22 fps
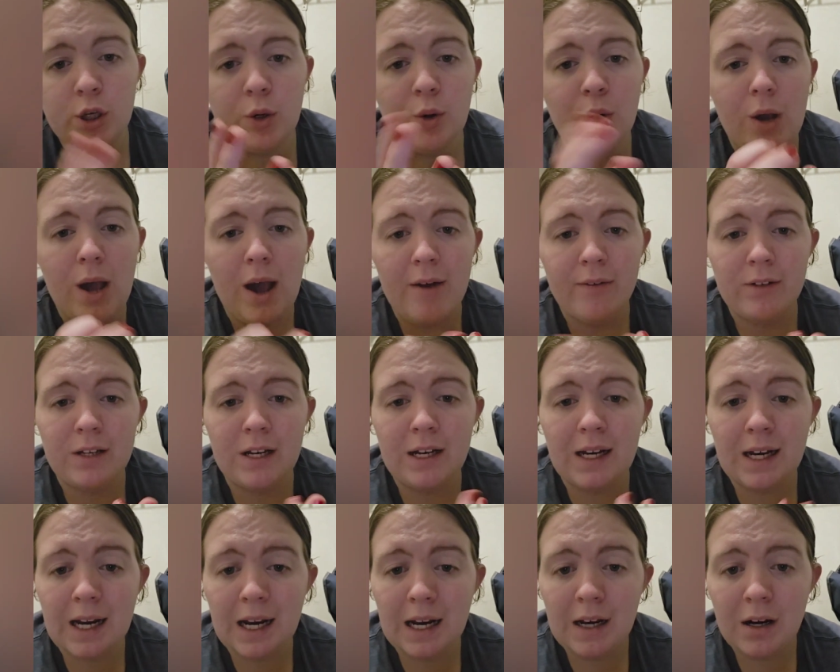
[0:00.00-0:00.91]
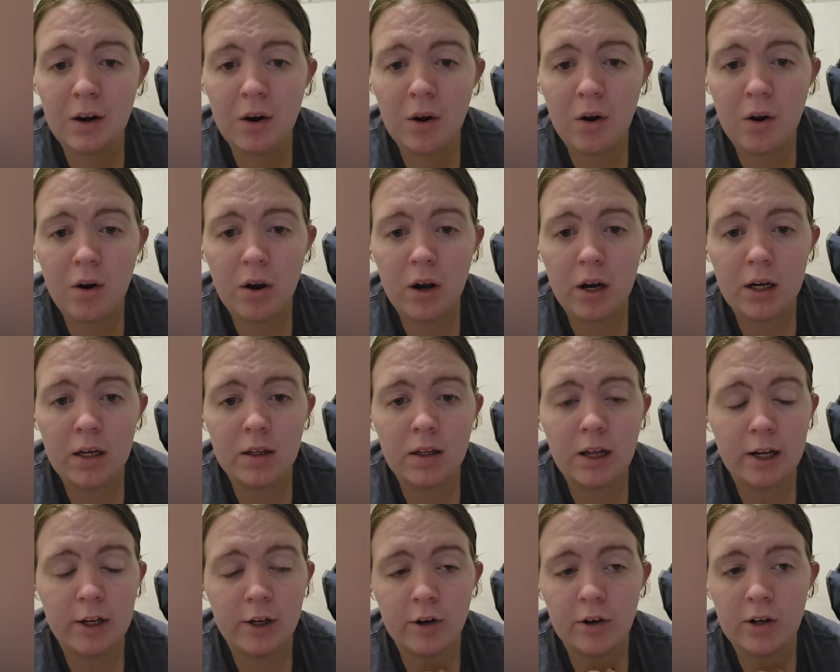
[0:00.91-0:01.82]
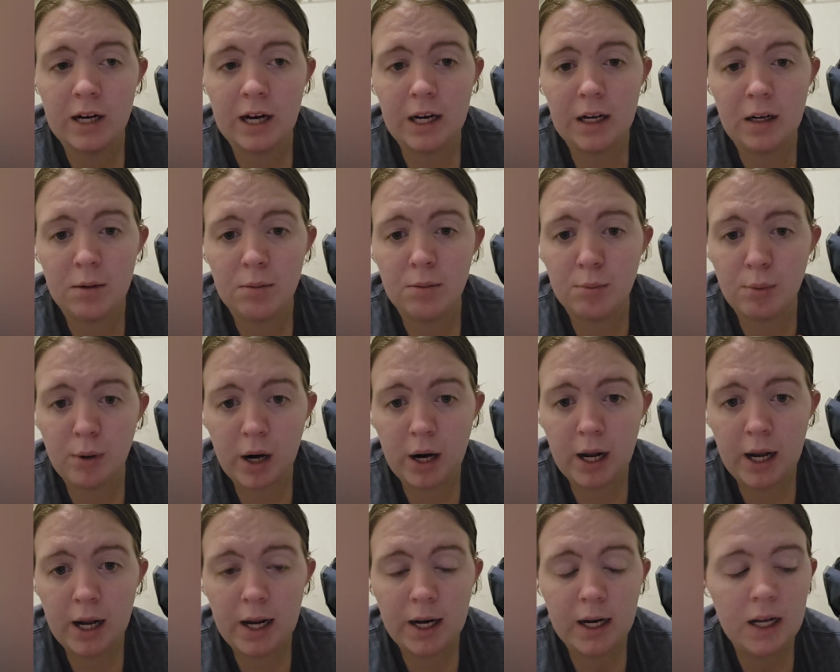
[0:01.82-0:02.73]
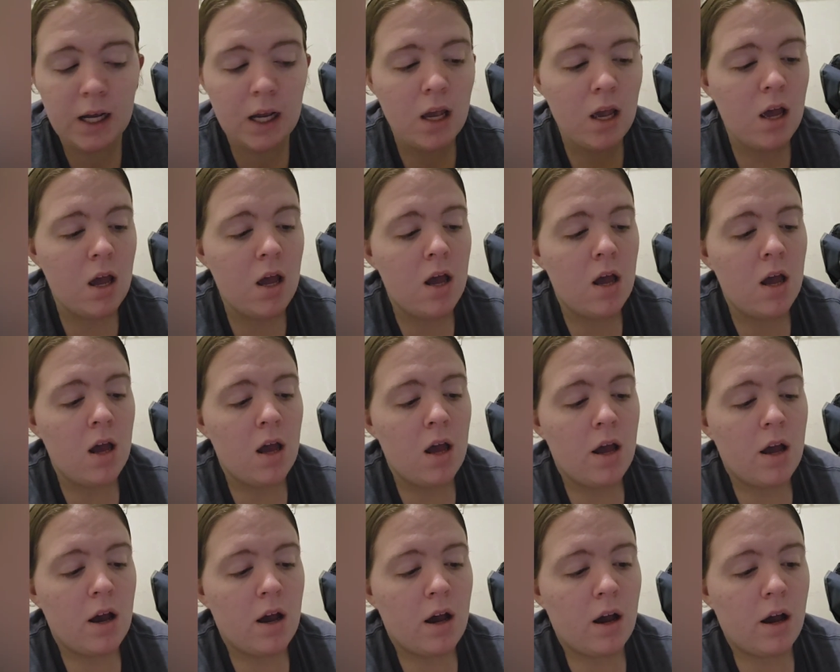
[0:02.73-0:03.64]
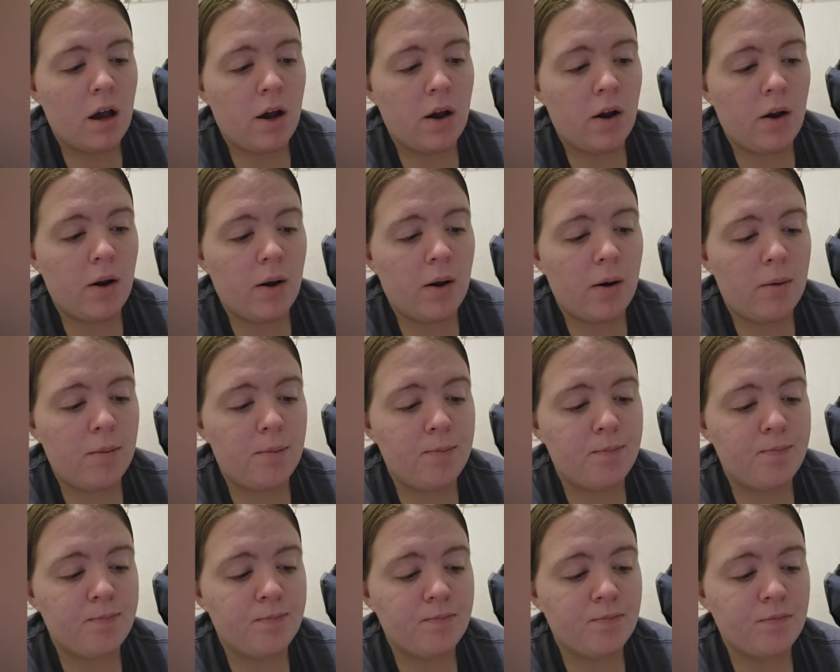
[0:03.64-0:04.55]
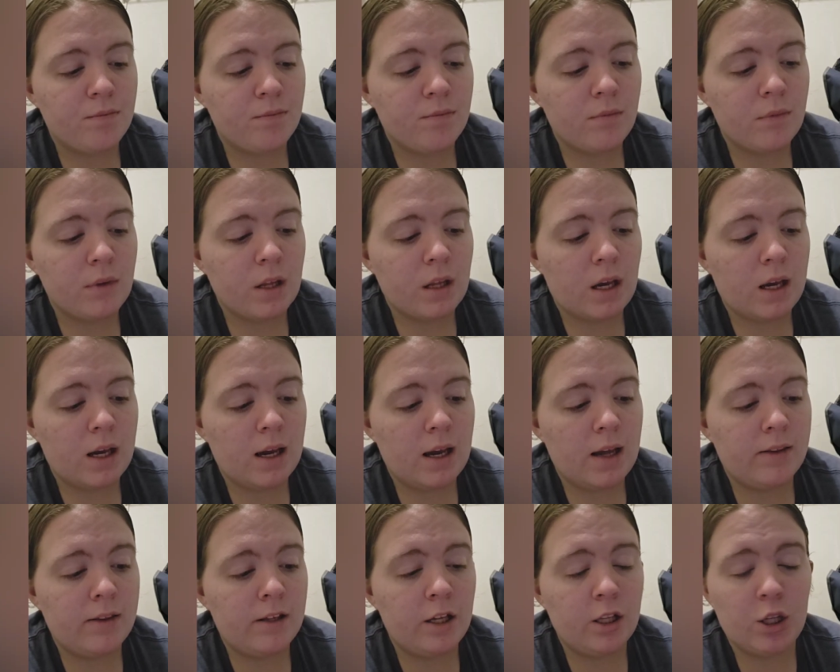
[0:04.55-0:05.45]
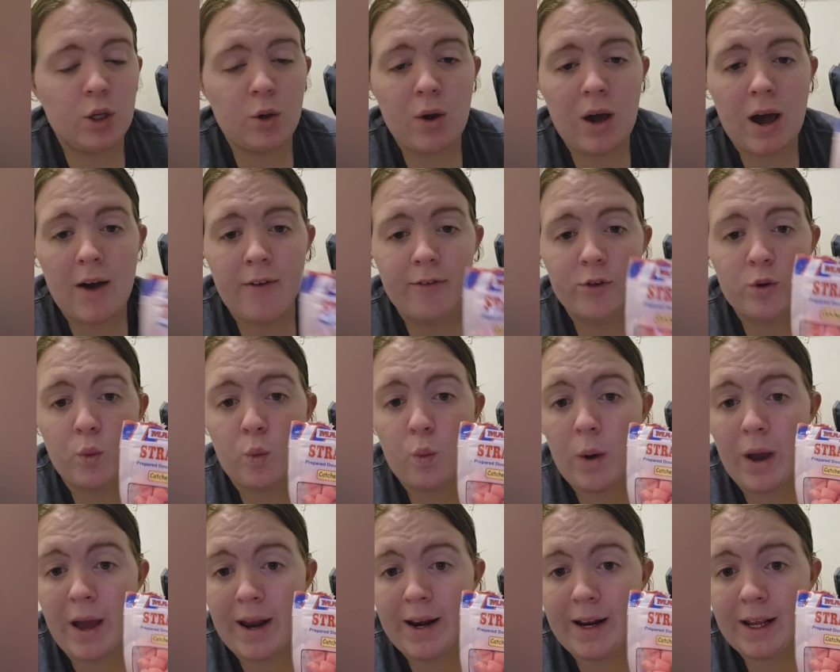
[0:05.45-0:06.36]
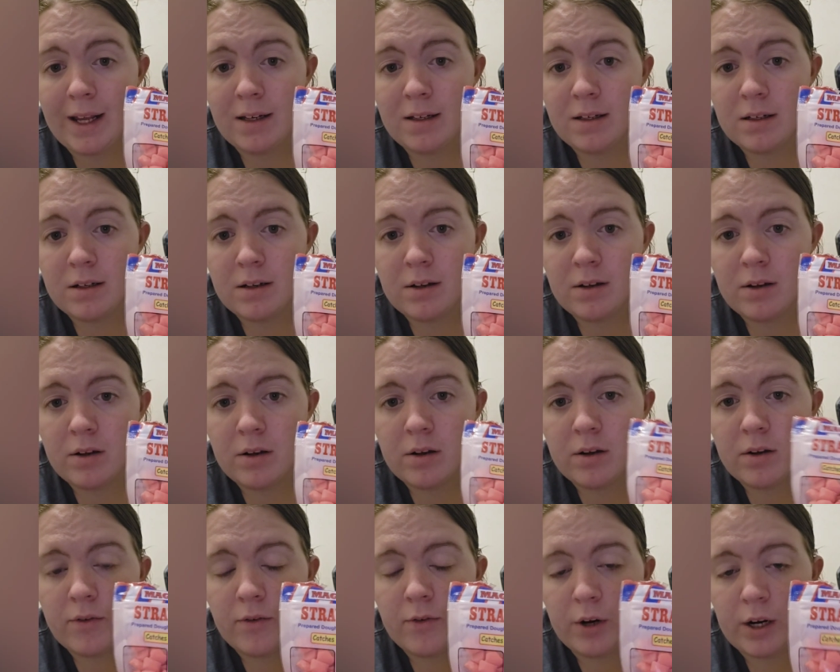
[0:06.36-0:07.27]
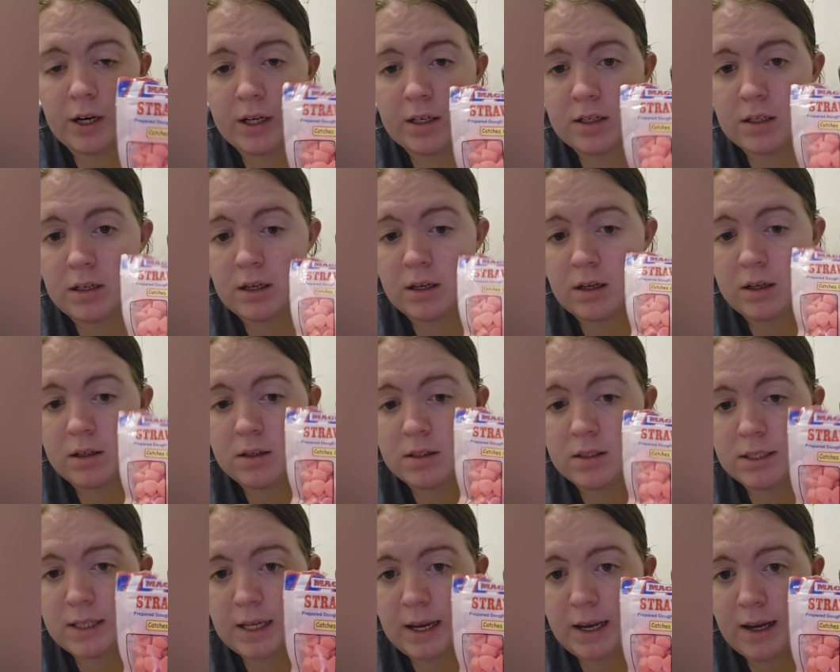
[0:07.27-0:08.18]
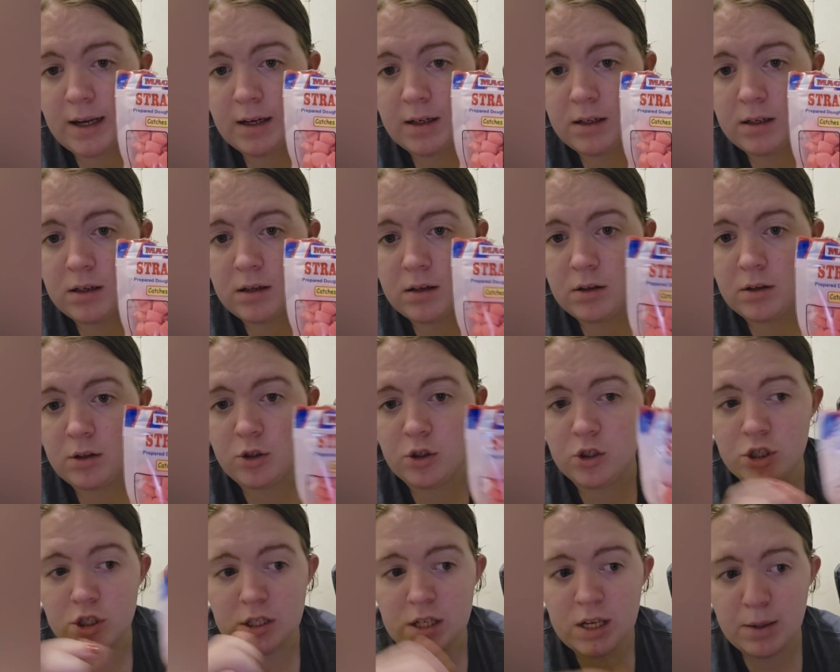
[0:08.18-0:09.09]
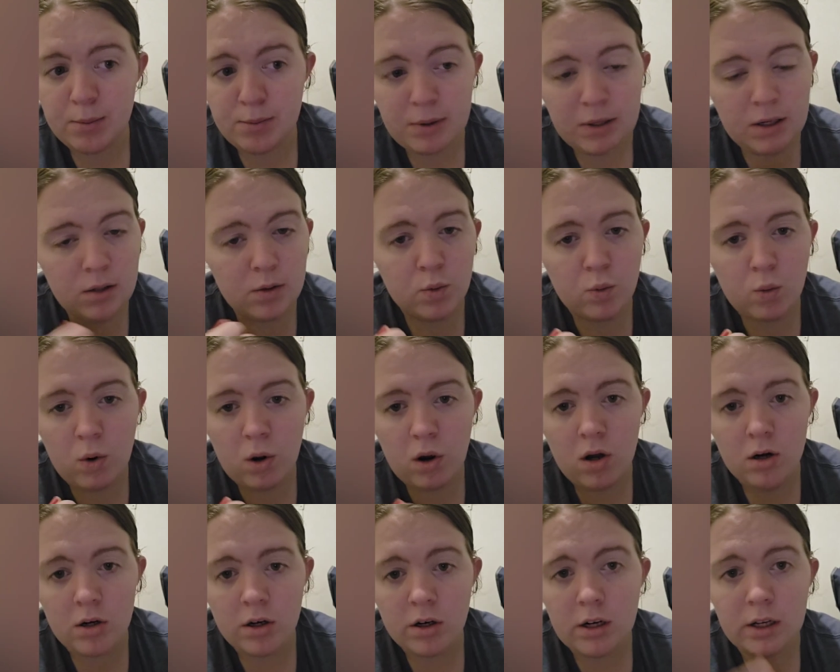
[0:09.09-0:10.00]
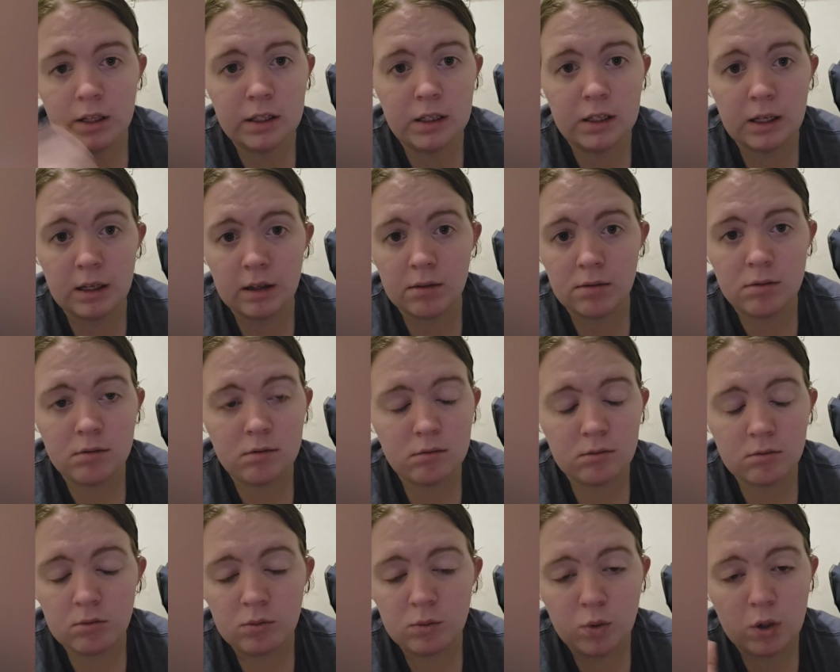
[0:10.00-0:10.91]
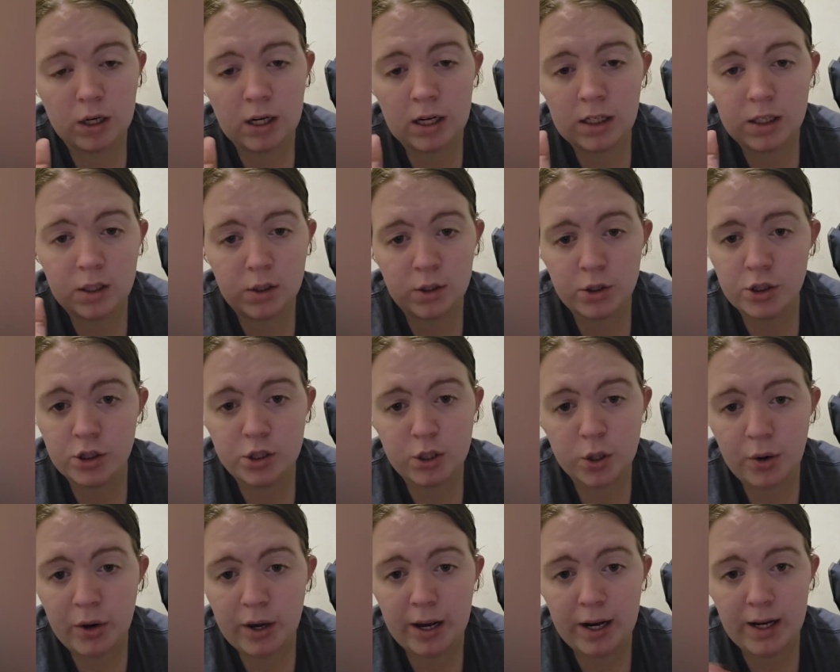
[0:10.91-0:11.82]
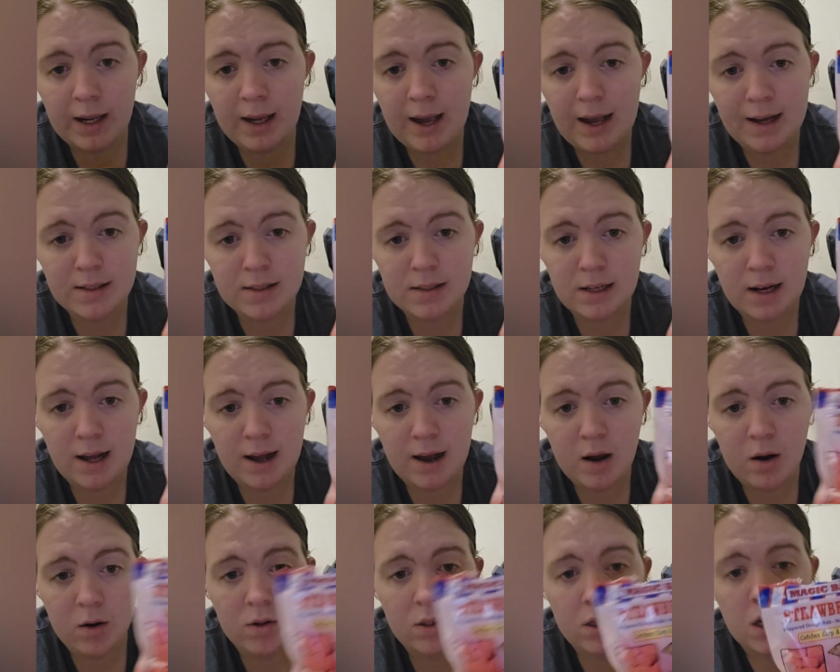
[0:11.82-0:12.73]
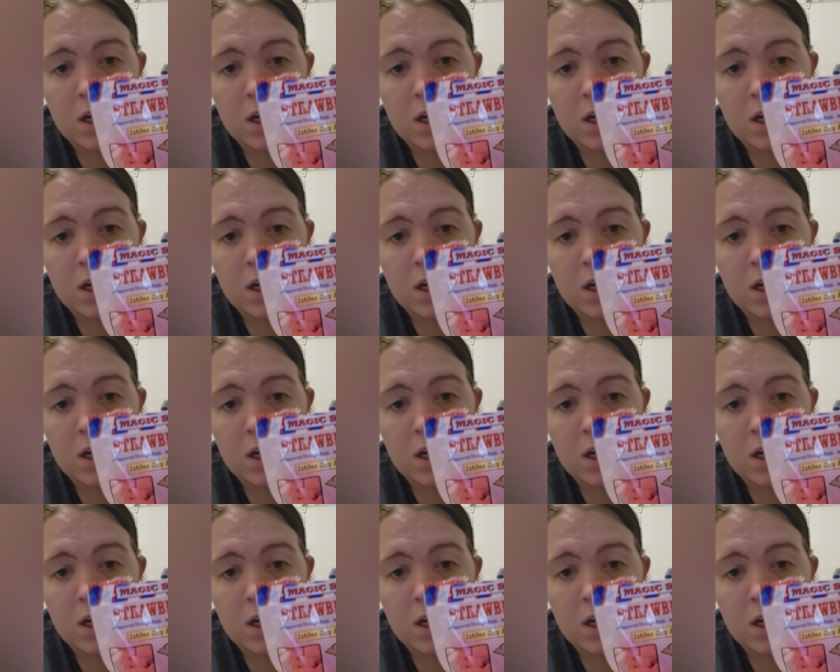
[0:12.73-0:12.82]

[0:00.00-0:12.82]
You have to knead it on like you're kneading bread. And then you have to wet it for it to set. You just dip it in the water, and then what I do is just go ahead and cast it out.